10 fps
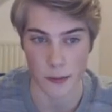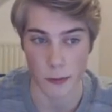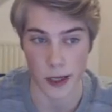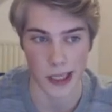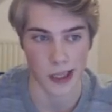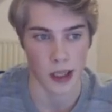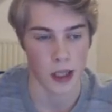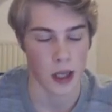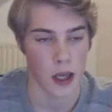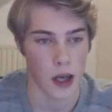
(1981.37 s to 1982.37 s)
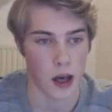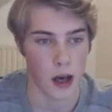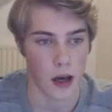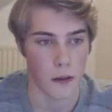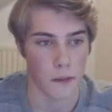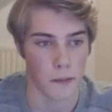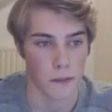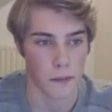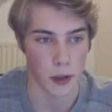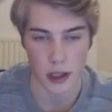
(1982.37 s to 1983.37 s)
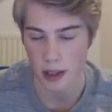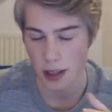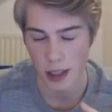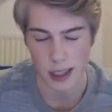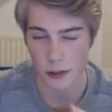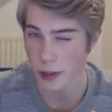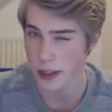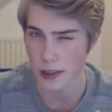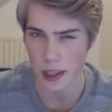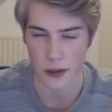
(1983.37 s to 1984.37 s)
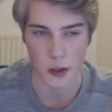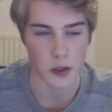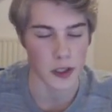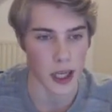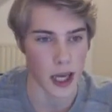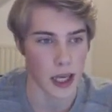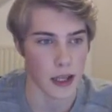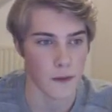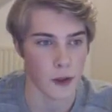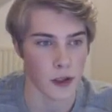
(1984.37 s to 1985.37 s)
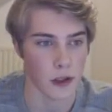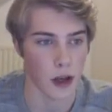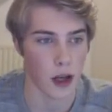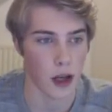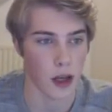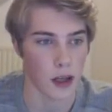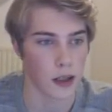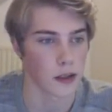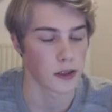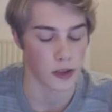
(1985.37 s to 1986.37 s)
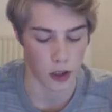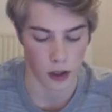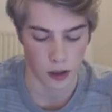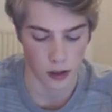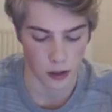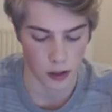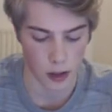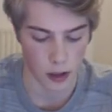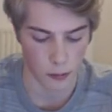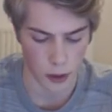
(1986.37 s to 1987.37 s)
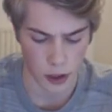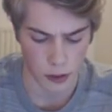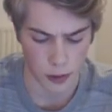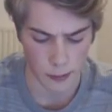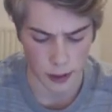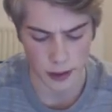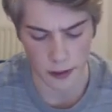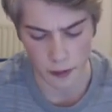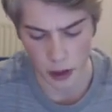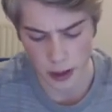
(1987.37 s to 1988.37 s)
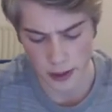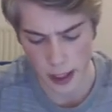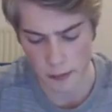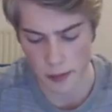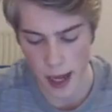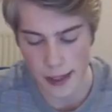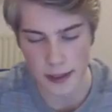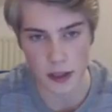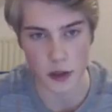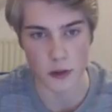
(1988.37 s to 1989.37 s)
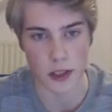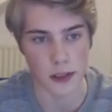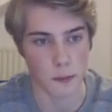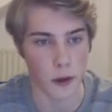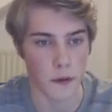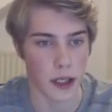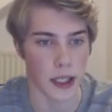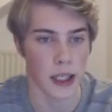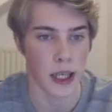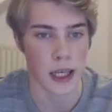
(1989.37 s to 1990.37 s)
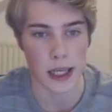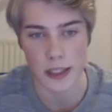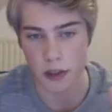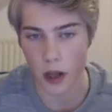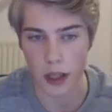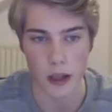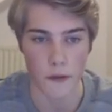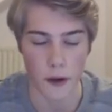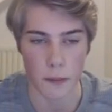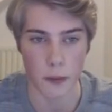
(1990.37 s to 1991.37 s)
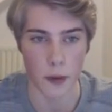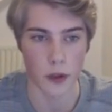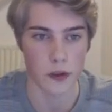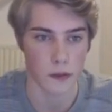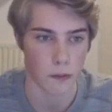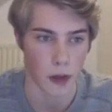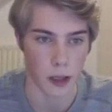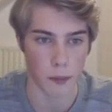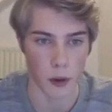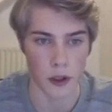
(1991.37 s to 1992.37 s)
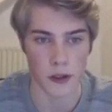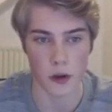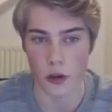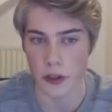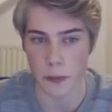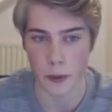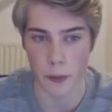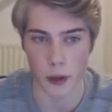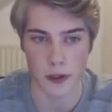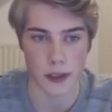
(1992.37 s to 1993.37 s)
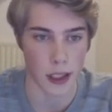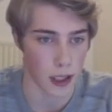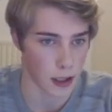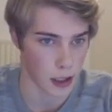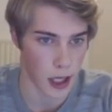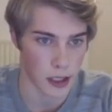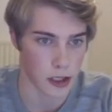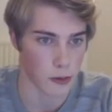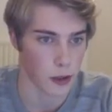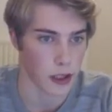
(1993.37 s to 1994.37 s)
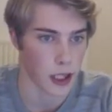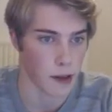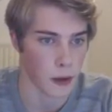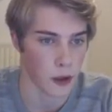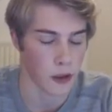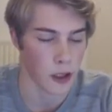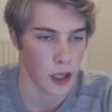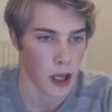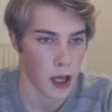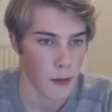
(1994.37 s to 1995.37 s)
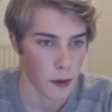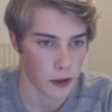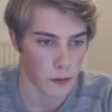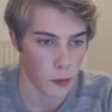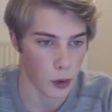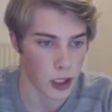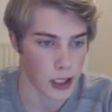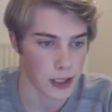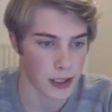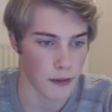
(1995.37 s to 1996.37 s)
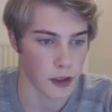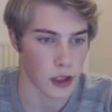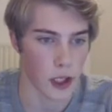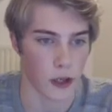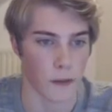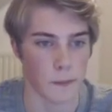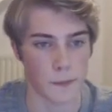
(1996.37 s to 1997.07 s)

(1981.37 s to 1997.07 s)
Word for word: winning. Um, but at the recent Title Tuesday, I even uh, saw a Russian grandmaster, I've got his name, execute this perfectly. He saw that if I promote, my opponent also promotes, you actually win the game here. Because of queen e7 check.